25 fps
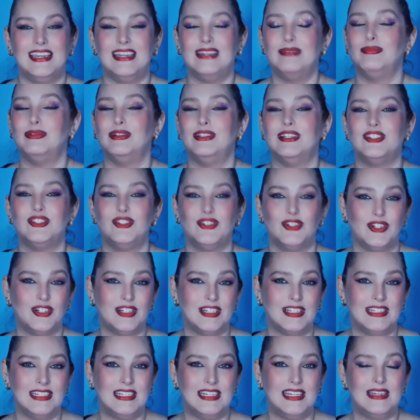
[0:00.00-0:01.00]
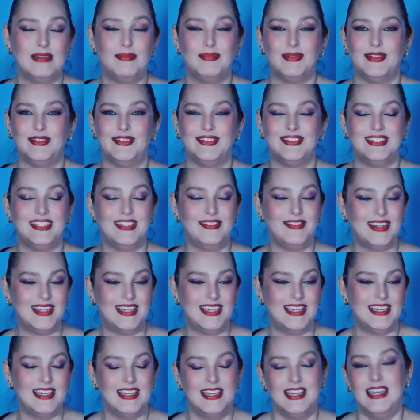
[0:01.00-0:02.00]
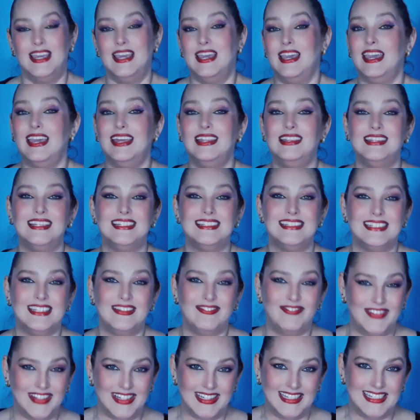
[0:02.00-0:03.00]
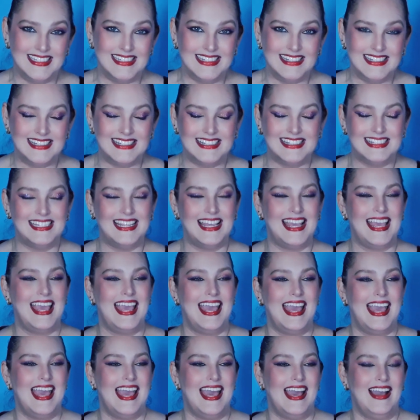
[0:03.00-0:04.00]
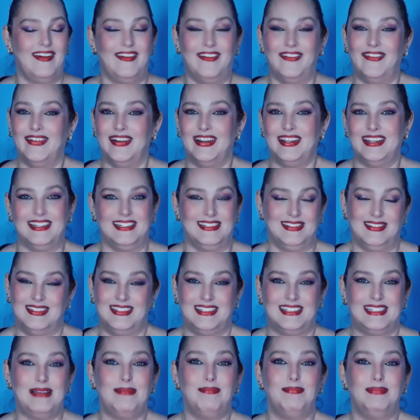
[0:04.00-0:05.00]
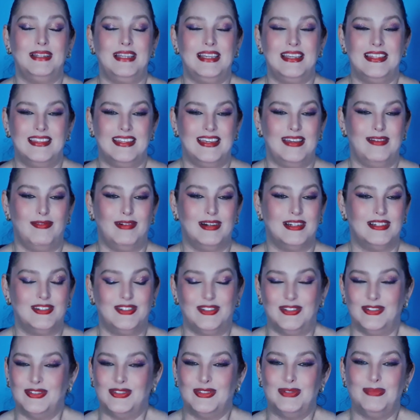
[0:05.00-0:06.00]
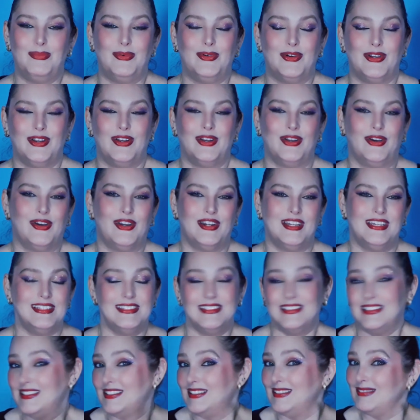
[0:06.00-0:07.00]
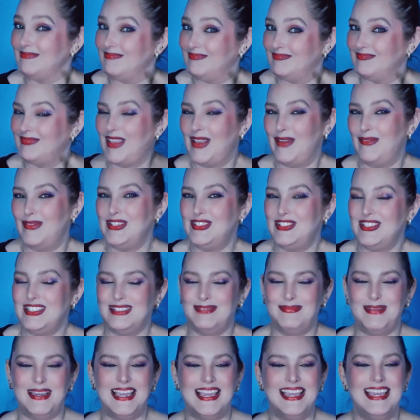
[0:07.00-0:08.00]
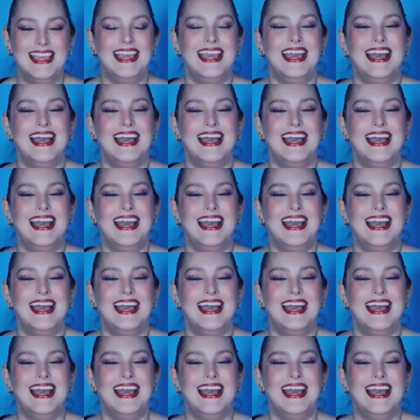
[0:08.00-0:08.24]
in bullet journaling, productivity, and Disney villains, or simply they want to support an artist, which is me,